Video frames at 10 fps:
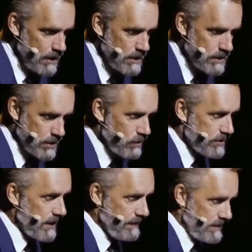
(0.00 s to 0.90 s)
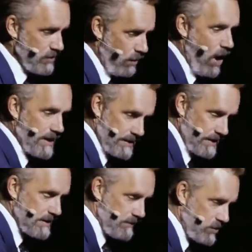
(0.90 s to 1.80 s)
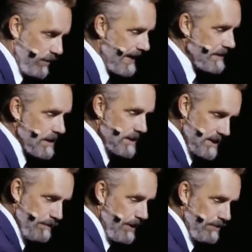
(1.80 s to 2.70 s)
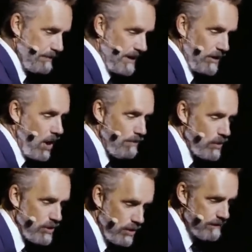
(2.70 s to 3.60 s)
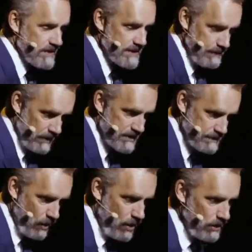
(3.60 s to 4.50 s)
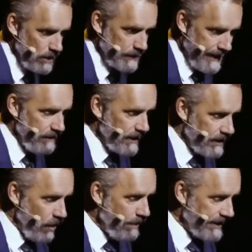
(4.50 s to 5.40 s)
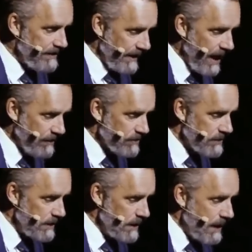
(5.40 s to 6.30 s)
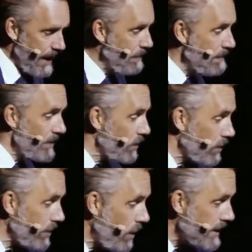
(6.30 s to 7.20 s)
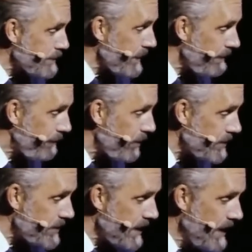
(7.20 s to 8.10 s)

So it's neuroticism trait. Some people will be a lot more nervous about a small level anomaly than others. And maybe they'll go to the hospital first